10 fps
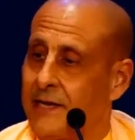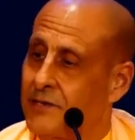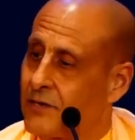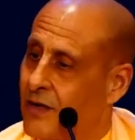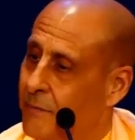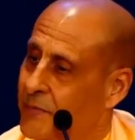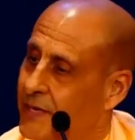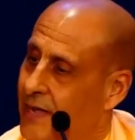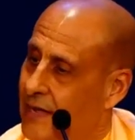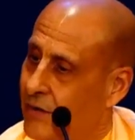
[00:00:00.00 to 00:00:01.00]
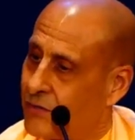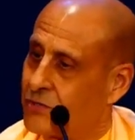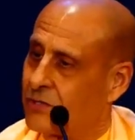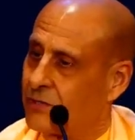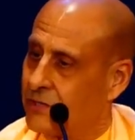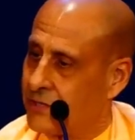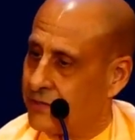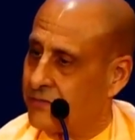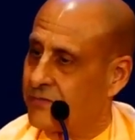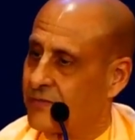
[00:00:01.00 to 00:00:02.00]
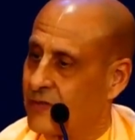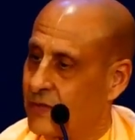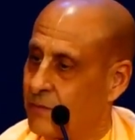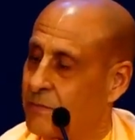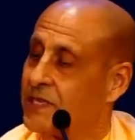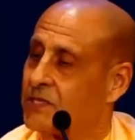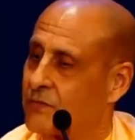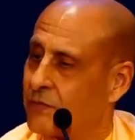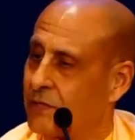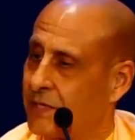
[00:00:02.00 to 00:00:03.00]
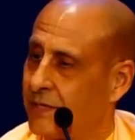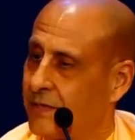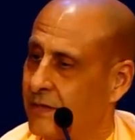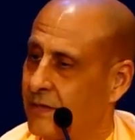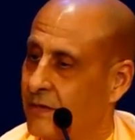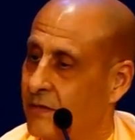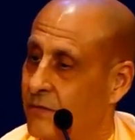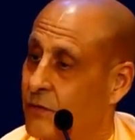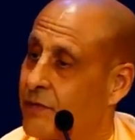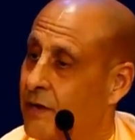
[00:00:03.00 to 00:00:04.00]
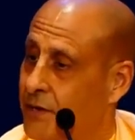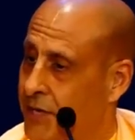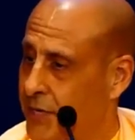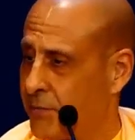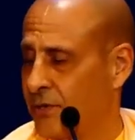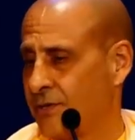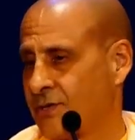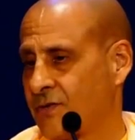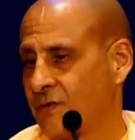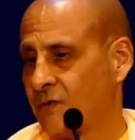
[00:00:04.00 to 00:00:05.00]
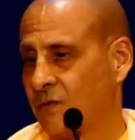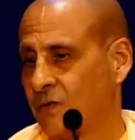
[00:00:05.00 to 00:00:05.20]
And he taught me how to live peacefully with our neighbors.